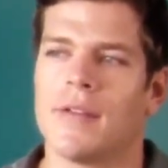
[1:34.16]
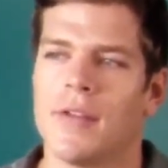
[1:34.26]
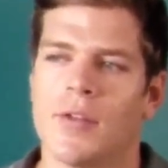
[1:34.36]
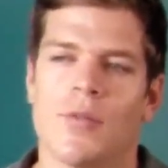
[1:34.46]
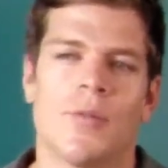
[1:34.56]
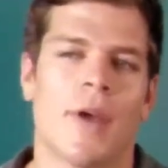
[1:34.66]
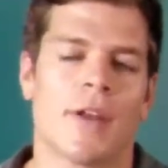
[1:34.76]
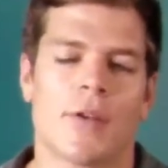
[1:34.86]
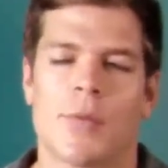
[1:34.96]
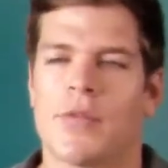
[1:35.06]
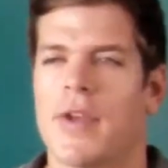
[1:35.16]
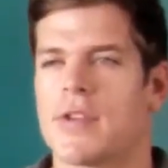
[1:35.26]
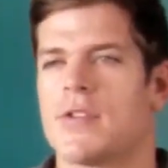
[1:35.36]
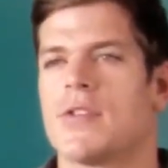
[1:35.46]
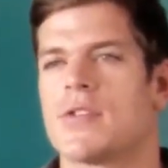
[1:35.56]
medical
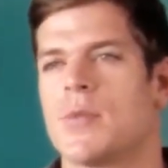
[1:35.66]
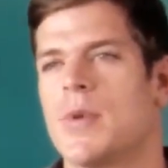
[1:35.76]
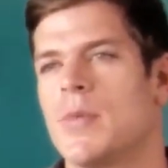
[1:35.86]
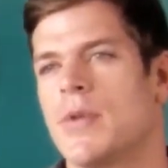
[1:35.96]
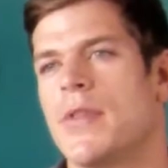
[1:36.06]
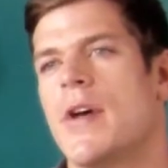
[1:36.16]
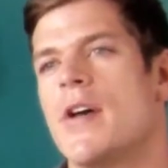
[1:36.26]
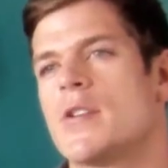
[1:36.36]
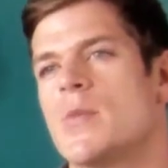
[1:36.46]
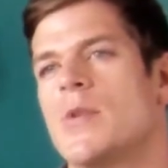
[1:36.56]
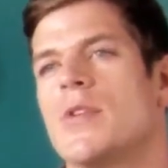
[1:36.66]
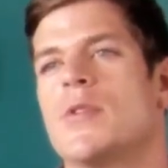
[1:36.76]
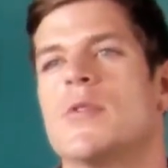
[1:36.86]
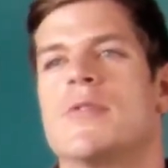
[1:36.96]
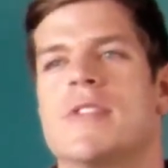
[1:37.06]
professionals or people in the hospital
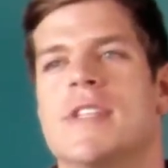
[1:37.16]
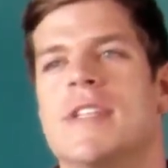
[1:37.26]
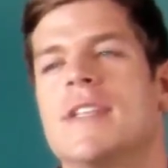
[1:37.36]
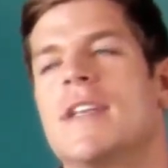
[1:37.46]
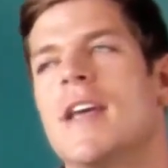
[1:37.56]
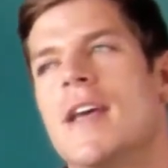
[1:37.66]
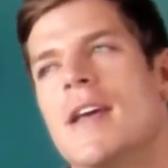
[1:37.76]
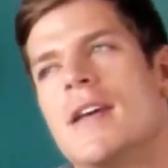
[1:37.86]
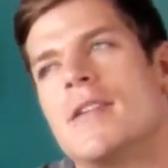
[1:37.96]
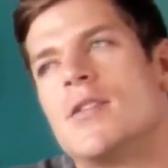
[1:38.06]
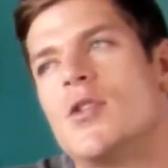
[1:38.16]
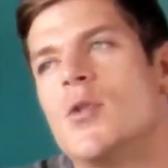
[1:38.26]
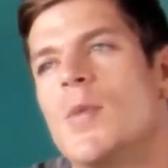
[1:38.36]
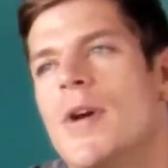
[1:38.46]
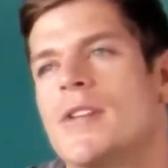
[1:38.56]
who've seen too
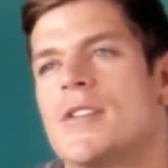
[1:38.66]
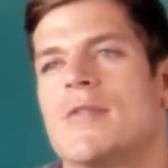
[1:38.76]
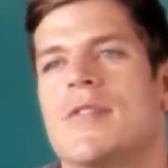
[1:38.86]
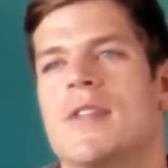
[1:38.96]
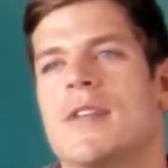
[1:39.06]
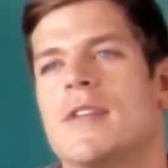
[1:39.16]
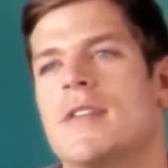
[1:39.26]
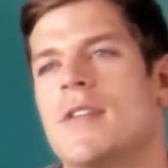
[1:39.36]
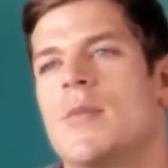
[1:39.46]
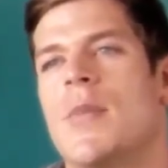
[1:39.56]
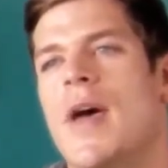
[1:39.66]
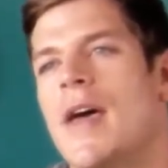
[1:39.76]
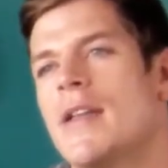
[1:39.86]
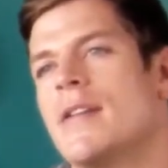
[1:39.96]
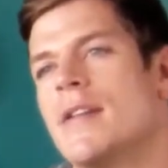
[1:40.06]
much of the
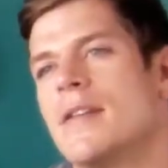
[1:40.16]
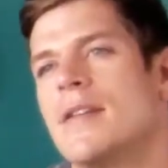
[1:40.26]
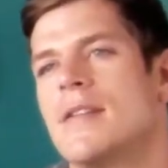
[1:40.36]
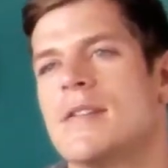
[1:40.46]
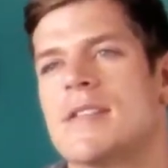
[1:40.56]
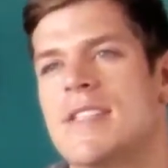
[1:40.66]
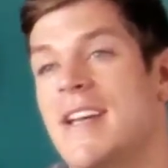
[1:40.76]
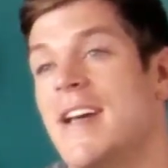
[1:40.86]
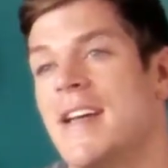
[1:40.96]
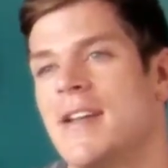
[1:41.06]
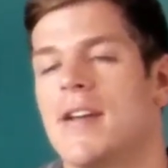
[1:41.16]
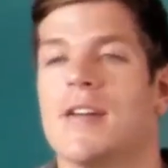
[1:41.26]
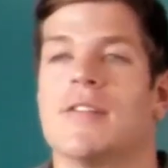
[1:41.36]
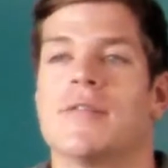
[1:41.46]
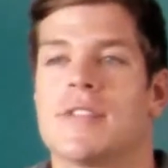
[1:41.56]
bad side
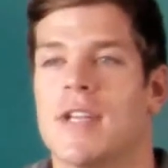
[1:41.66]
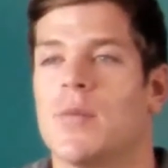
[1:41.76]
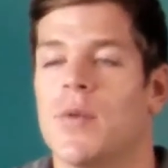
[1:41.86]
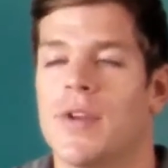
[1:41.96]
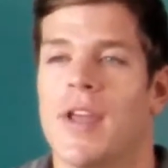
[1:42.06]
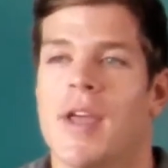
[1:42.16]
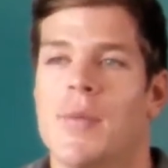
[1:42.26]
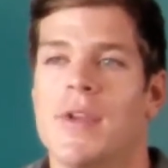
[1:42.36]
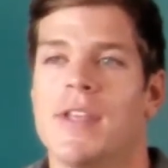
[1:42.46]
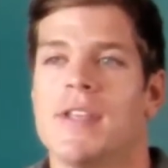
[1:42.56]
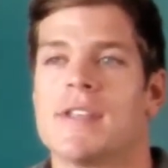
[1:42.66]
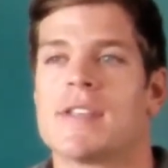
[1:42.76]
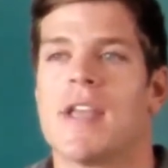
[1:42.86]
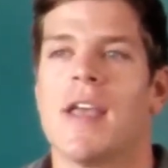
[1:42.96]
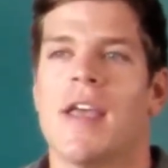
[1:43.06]
of type 1
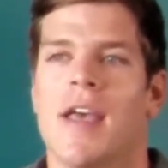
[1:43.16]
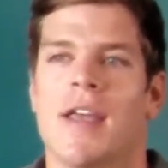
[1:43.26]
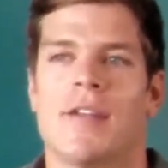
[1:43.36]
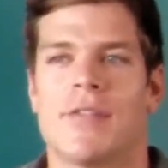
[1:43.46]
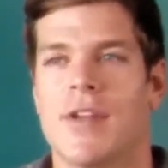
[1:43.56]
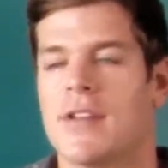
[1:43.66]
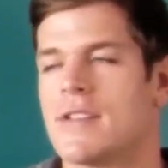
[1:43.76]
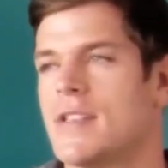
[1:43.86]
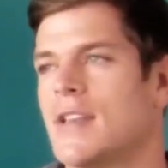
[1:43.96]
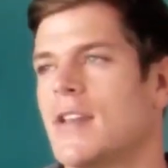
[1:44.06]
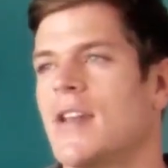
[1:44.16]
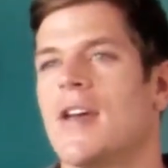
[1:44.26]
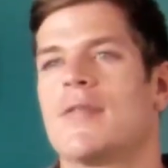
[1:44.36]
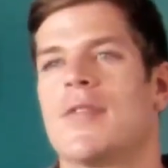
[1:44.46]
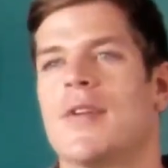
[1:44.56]
diabetes and have not seen
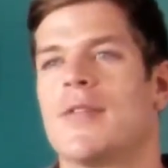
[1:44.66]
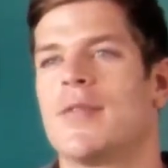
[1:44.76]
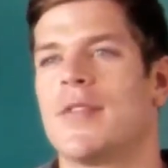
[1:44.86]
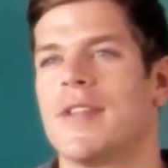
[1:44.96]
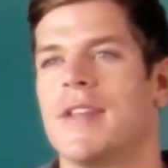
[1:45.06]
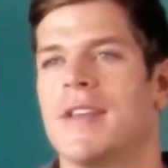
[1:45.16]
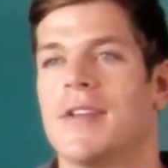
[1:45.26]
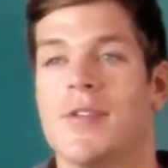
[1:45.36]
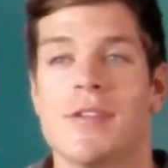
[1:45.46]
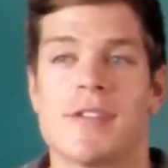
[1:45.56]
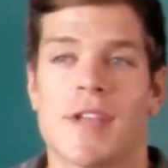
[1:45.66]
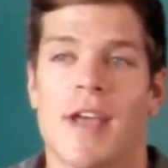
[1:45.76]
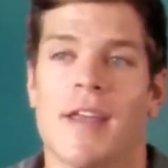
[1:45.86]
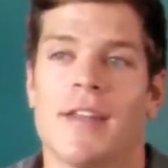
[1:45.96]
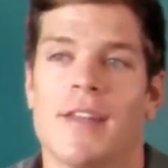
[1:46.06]
enough of the good
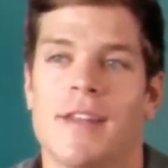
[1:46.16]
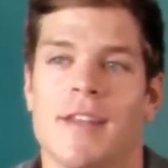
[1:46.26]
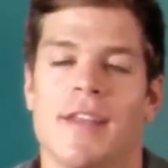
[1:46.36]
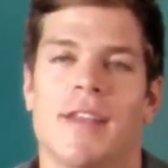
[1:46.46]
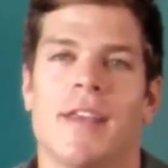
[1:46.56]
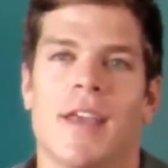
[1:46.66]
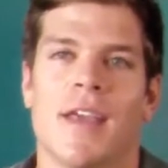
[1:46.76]
side, the